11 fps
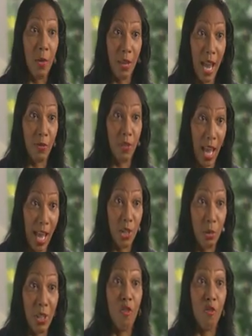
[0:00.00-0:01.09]
would have to
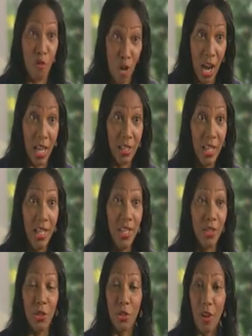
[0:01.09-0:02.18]
actually run
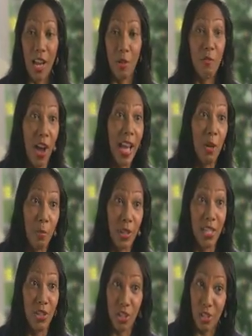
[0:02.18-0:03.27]
to try to find a
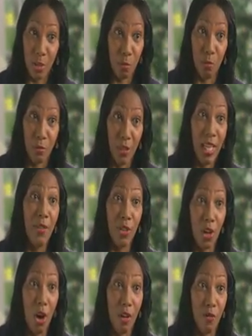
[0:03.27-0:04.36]
place just to leave the
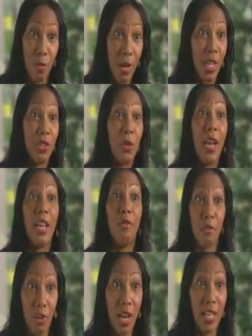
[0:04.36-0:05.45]
car for a minute so I
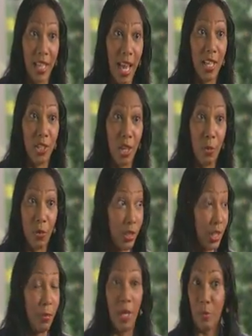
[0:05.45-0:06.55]
can run and catch up with her. And
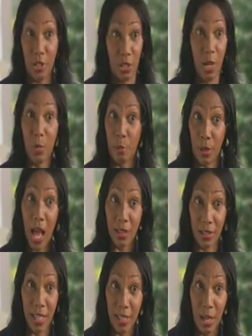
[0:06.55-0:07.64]
sometimes it's a couple blocks,
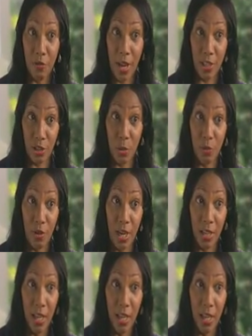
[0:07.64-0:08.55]
that's how fast she would run.